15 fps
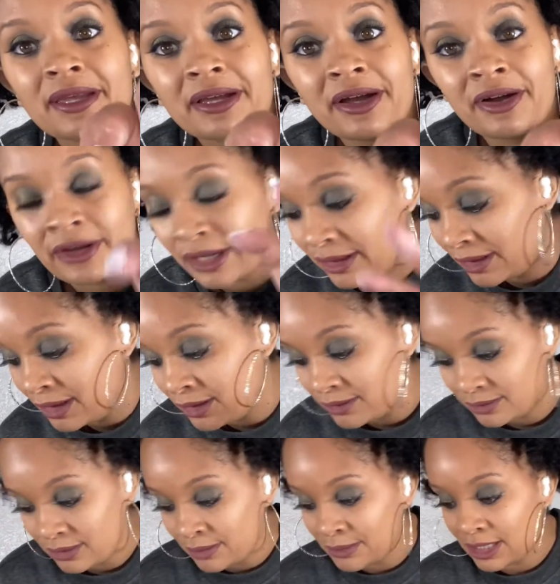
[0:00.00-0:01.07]
Okay, oh,
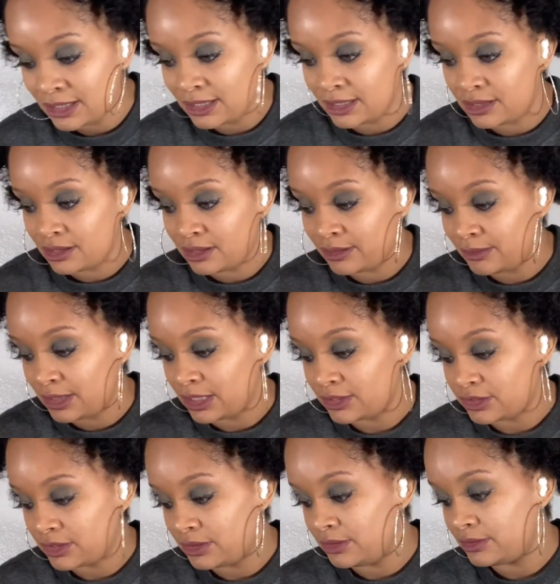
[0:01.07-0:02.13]
I'm not done. Let me not
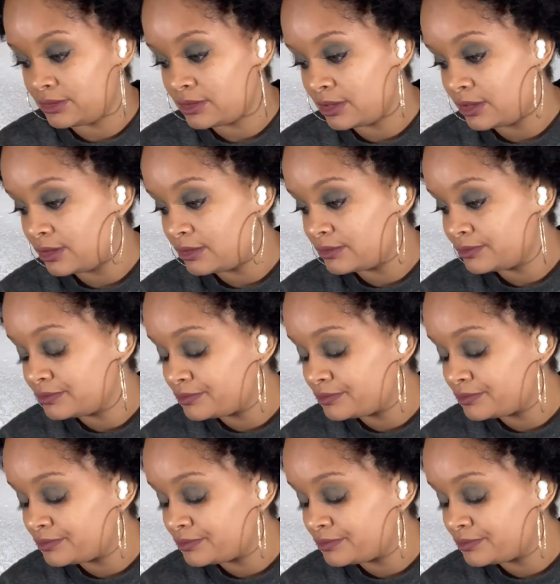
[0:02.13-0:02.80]
show you. So